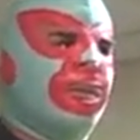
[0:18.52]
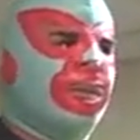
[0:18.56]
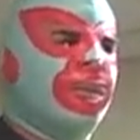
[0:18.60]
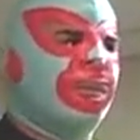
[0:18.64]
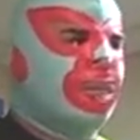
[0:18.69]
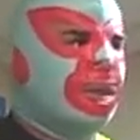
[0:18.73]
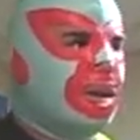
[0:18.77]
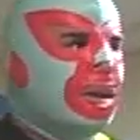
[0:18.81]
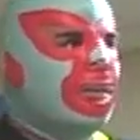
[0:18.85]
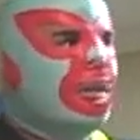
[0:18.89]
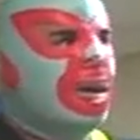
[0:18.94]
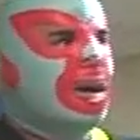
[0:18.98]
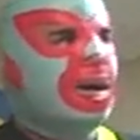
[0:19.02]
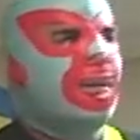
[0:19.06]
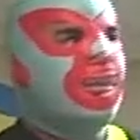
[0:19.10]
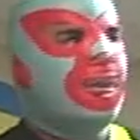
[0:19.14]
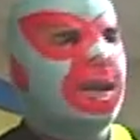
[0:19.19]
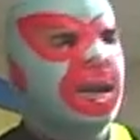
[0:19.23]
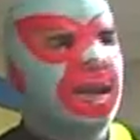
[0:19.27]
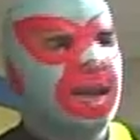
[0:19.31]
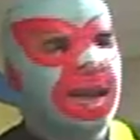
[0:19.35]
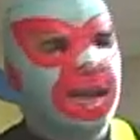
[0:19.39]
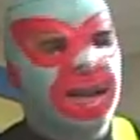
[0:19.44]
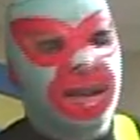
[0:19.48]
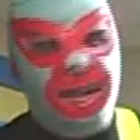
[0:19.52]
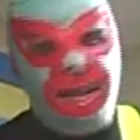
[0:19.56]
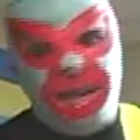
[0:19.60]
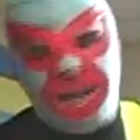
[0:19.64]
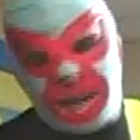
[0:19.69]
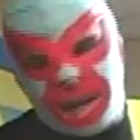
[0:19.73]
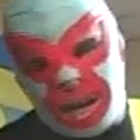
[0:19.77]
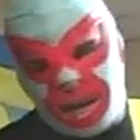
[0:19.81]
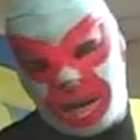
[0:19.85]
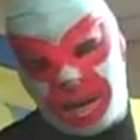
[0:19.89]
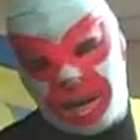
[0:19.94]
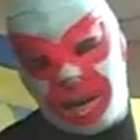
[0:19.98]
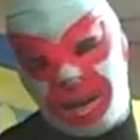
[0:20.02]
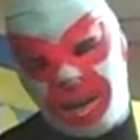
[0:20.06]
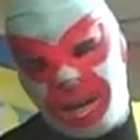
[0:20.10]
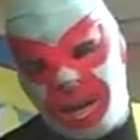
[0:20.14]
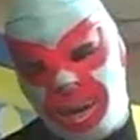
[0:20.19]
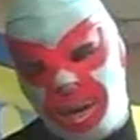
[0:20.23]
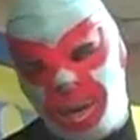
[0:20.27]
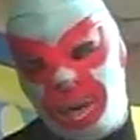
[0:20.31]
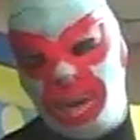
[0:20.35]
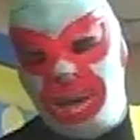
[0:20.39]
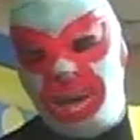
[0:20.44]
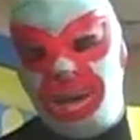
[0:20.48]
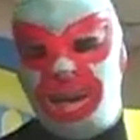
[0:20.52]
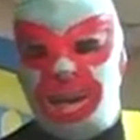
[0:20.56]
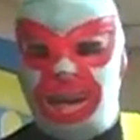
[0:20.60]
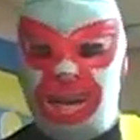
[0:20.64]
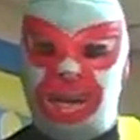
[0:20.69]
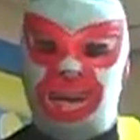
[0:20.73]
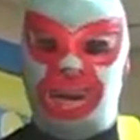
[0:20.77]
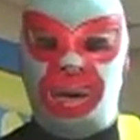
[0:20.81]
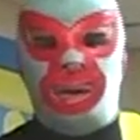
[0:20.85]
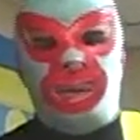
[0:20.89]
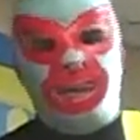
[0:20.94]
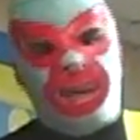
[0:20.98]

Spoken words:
But Obama isn't talking, he only answers